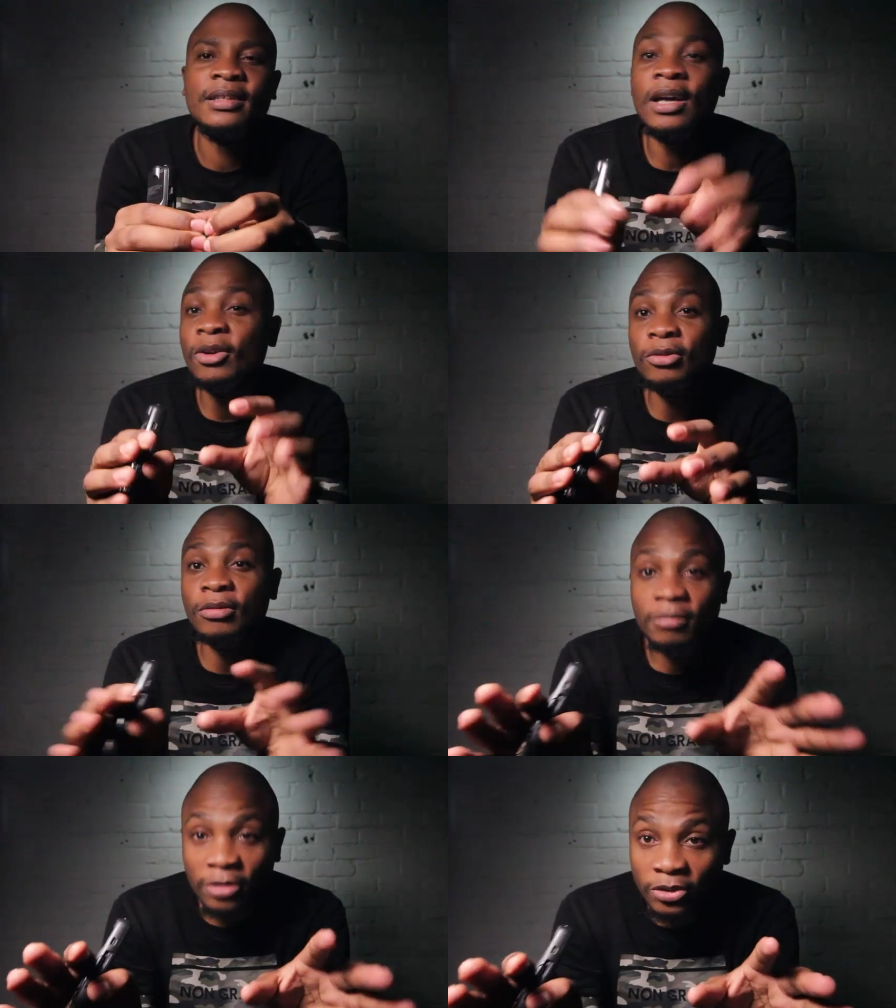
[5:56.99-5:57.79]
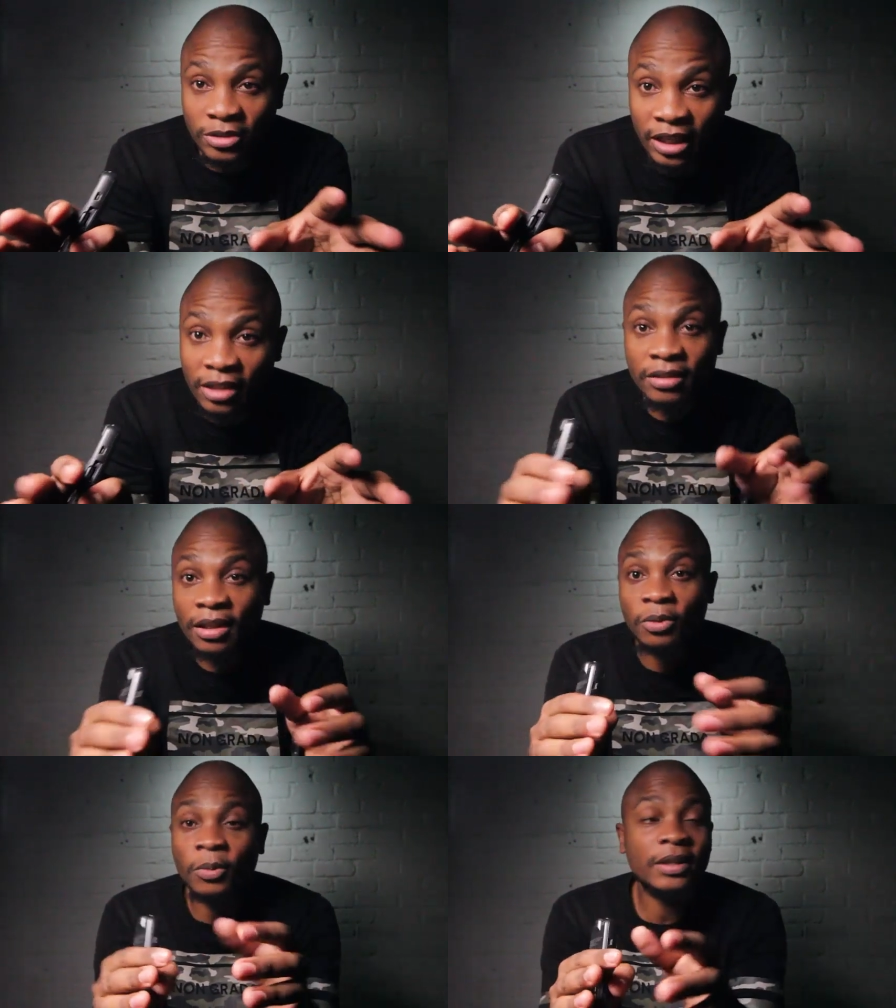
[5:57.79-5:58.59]
Now, I'm not saying
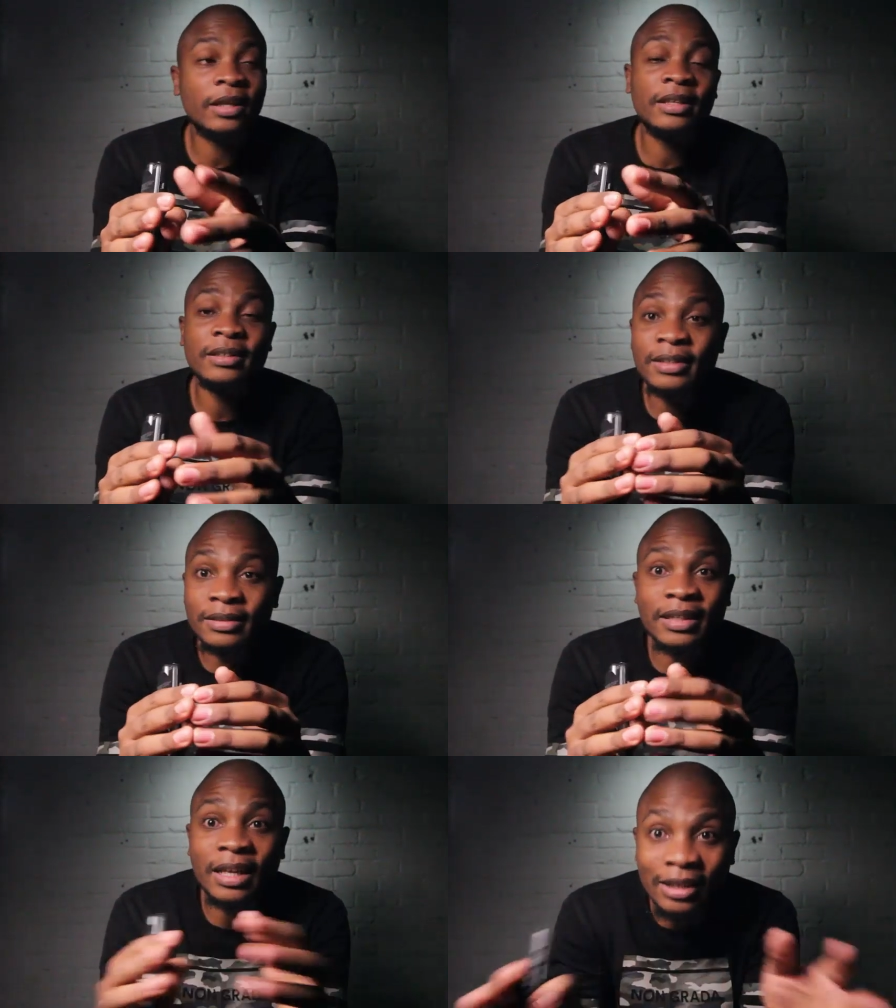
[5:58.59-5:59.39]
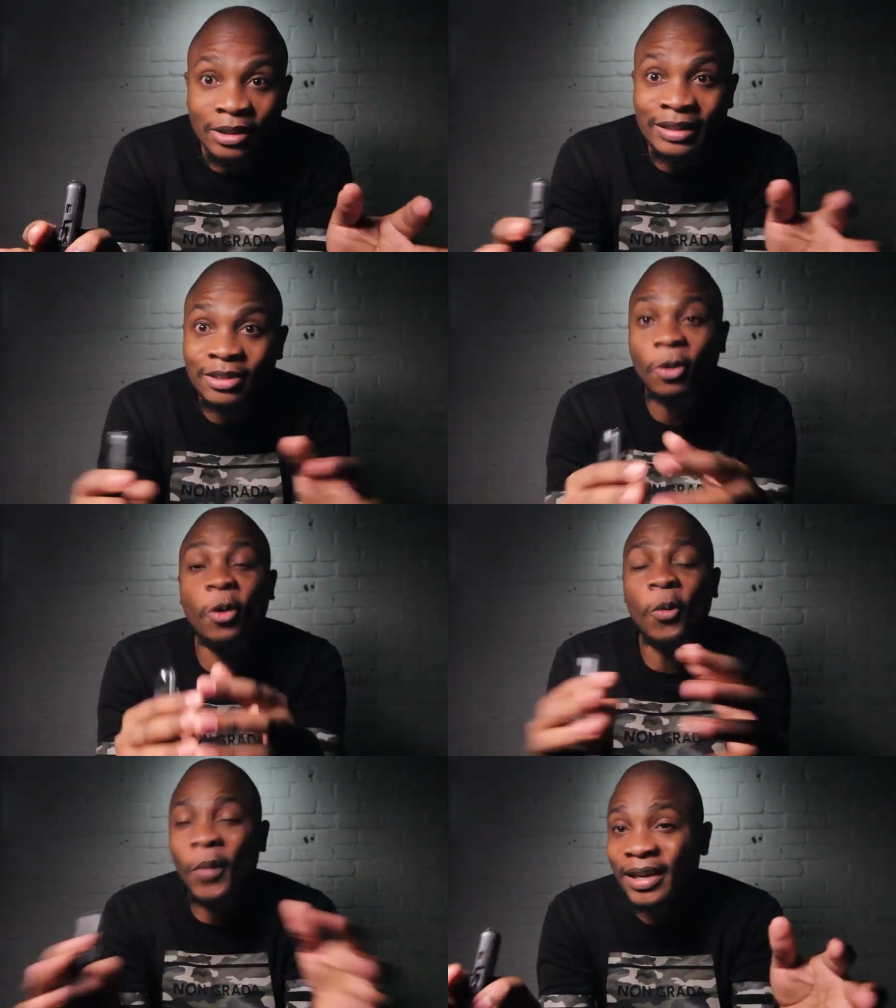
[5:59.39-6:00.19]
that whether these things are real
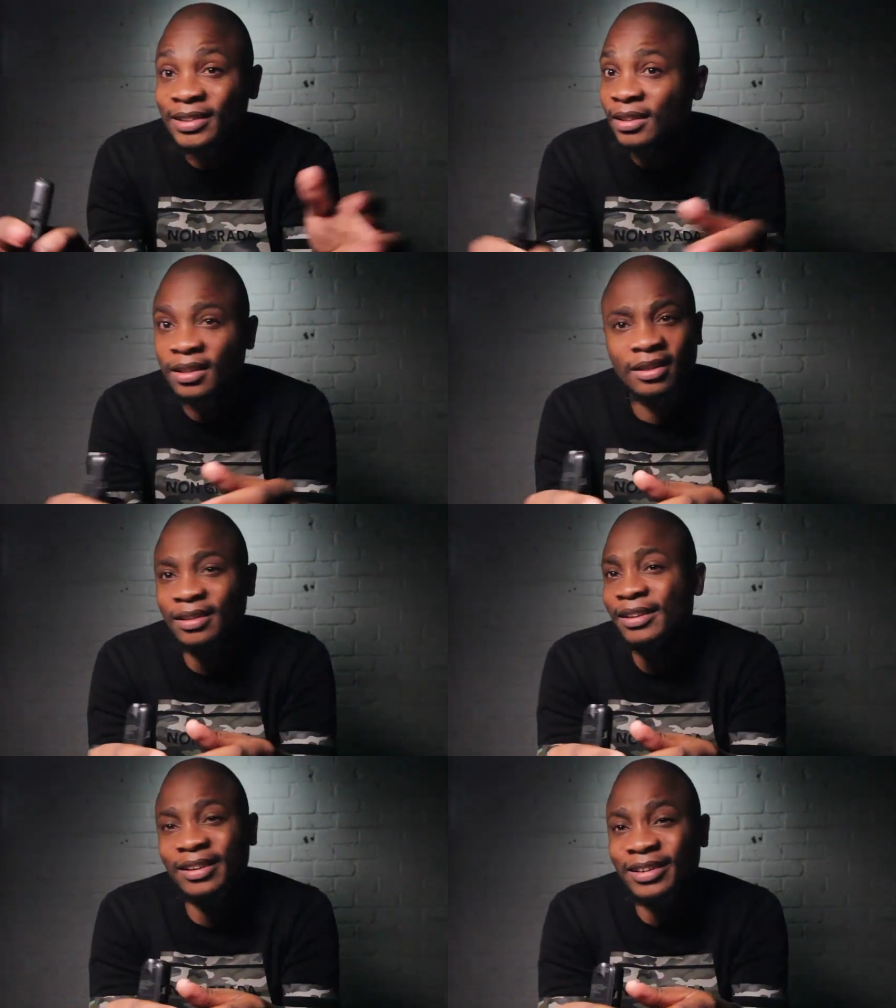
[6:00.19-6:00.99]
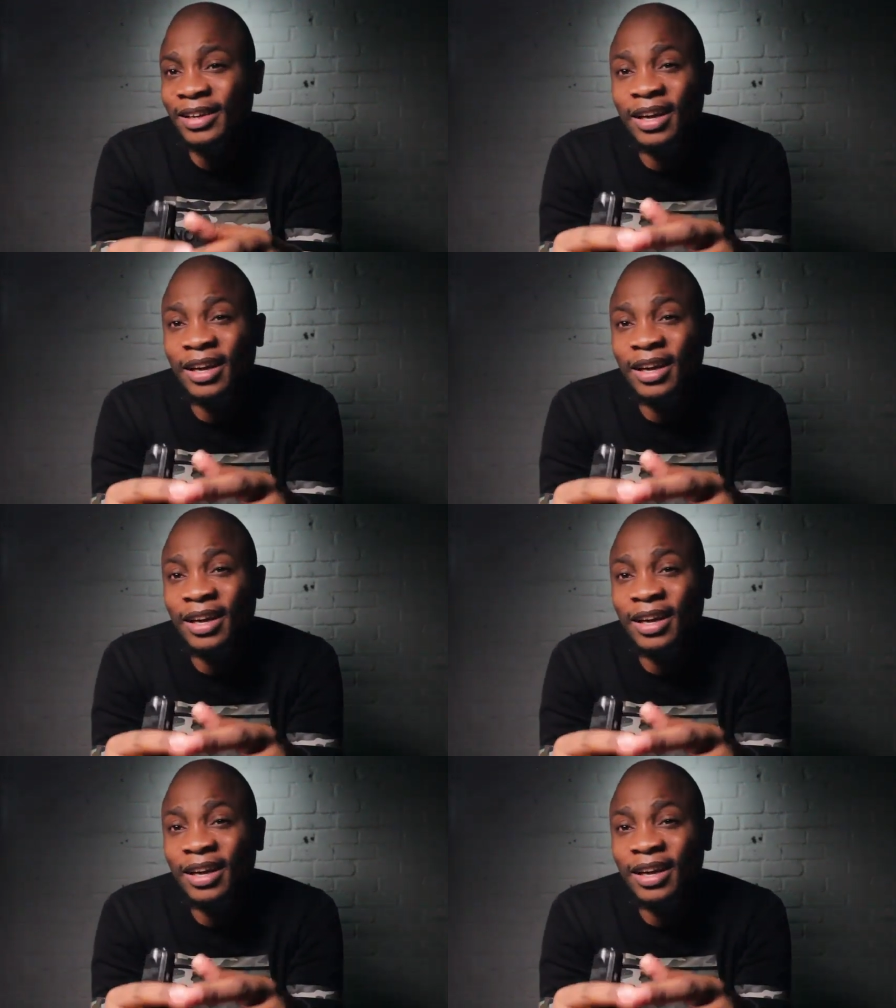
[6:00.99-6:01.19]
or what. it